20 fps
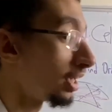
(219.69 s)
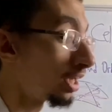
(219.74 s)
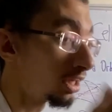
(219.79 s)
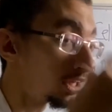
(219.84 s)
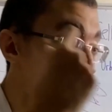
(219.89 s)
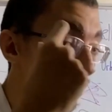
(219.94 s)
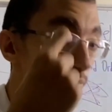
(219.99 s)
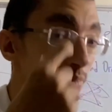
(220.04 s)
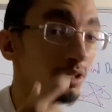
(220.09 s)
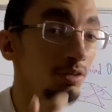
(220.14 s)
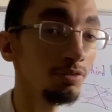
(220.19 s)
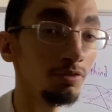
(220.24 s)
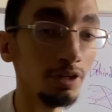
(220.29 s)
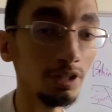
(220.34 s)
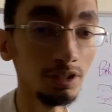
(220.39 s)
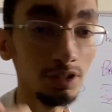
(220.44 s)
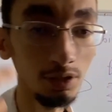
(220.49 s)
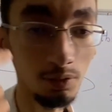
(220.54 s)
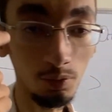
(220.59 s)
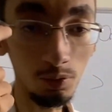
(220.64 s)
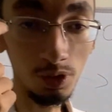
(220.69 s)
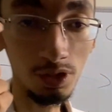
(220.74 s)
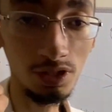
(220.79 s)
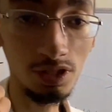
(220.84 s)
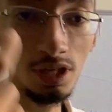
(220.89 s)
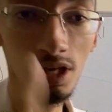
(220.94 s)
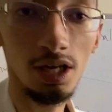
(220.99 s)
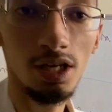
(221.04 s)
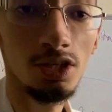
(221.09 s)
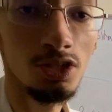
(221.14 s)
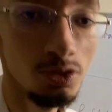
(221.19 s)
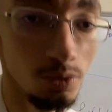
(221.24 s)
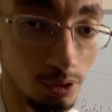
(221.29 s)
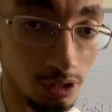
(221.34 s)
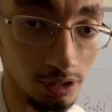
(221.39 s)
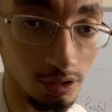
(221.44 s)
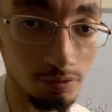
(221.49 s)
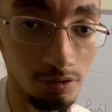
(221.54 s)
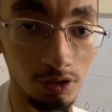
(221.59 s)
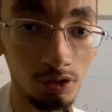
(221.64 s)
a little bit affected with
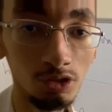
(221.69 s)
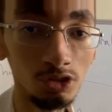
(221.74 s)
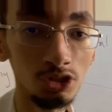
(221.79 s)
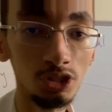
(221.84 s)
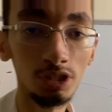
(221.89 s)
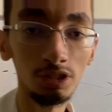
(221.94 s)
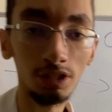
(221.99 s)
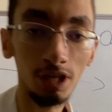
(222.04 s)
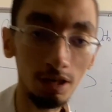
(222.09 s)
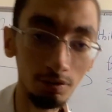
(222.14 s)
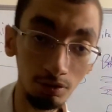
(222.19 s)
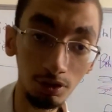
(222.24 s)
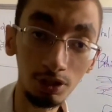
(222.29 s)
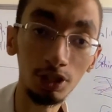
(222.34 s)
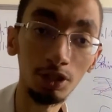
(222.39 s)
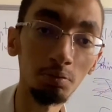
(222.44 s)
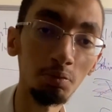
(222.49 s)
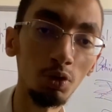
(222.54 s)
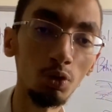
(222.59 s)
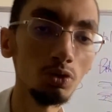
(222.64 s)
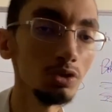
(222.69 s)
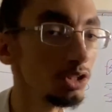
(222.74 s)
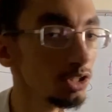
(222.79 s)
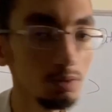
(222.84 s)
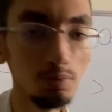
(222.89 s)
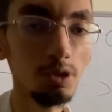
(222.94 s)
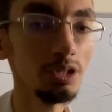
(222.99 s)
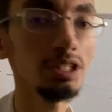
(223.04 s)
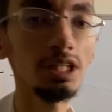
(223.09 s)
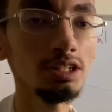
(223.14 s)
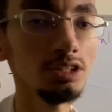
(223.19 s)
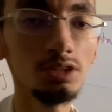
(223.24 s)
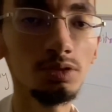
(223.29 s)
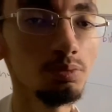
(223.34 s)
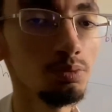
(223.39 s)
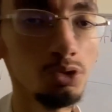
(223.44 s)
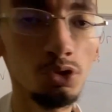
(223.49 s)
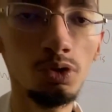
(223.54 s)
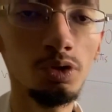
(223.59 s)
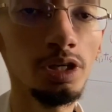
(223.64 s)
swelling of the conjunctiva, chemosis, but that's
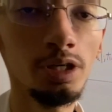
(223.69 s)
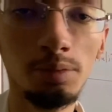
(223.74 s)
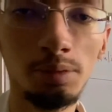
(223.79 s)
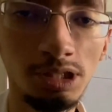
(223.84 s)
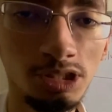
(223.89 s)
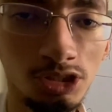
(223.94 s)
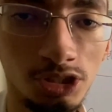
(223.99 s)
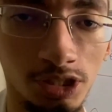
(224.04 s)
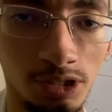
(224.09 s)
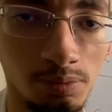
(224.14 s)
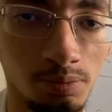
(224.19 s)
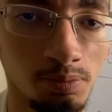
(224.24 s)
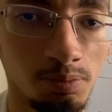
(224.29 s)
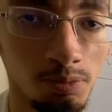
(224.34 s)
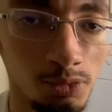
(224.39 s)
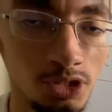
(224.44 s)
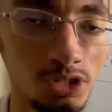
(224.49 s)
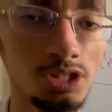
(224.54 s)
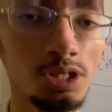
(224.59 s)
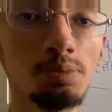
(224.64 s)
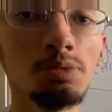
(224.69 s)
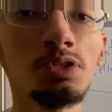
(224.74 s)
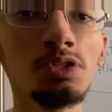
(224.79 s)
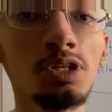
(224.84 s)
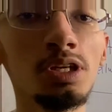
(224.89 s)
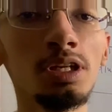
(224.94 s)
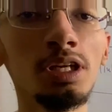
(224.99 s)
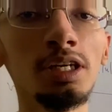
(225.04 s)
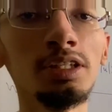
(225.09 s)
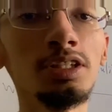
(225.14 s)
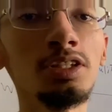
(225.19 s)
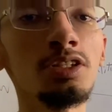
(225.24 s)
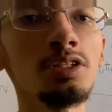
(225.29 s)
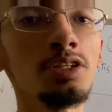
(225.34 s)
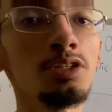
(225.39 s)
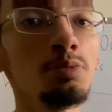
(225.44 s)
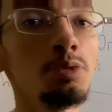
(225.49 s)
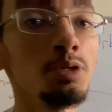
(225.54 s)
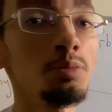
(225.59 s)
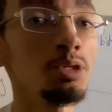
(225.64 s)
pretty much it. Pre-septal cellulitis is
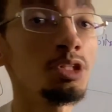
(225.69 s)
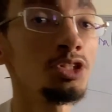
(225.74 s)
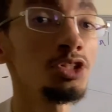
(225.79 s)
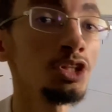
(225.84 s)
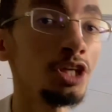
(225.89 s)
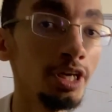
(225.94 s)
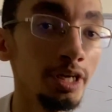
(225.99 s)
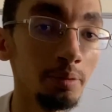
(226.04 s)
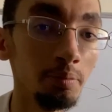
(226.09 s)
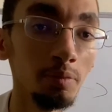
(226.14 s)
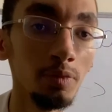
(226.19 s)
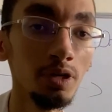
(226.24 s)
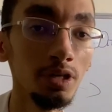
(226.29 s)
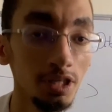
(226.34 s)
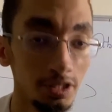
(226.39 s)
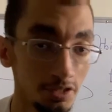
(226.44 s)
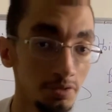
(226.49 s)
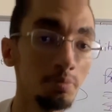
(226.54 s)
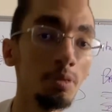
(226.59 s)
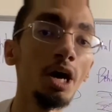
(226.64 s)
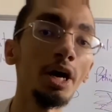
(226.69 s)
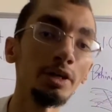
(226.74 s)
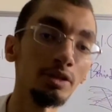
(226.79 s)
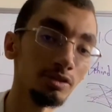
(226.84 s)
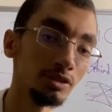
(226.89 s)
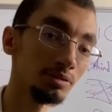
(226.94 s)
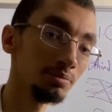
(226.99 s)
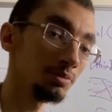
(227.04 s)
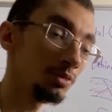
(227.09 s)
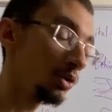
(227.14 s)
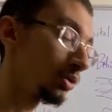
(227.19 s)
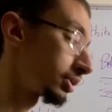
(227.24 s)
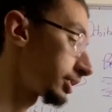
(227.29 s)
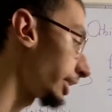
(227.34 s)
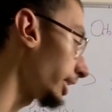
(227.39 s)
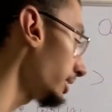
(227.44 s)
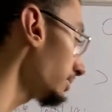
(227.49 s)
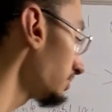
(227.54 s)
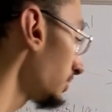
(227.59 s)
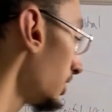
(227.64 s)
pretty much tame. It's mild,
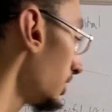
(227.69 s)
okay?